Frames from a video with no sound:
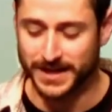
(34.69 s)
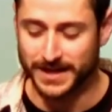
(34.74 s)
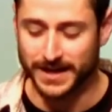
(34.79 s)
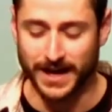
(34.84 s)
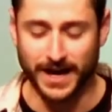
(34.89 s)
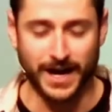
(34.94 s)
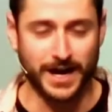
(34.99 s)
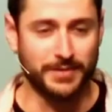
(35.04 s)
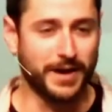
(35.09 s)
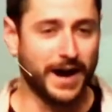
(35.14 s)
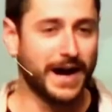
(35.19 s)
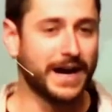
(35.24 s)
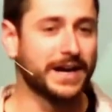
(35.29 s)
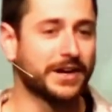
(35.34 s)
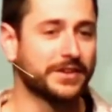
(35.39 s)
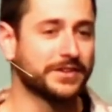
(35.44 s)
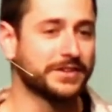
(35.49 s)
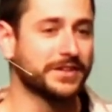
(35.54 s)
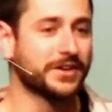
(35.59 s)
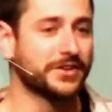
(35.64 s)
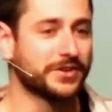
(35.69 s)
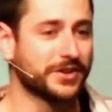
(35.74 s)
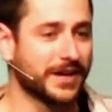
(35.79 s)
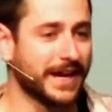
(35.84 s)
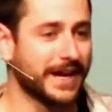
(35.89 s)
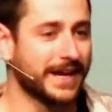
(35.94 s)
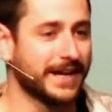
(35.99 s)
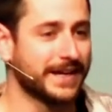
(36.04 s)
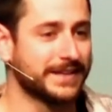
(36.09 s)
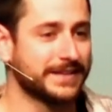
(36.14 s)
Um, I, on the other
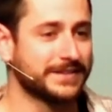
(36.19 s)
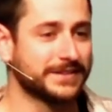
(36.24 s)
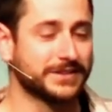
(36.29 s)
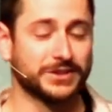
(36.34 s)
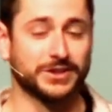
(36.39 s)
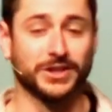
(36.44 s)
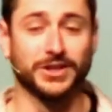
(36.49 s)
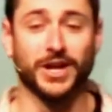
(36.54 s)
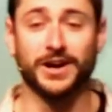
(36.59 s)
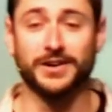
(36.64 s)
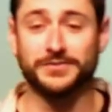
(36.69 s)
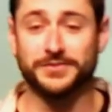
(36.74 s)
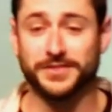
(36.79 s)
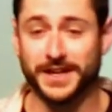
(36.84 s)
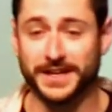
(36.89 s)
hand, love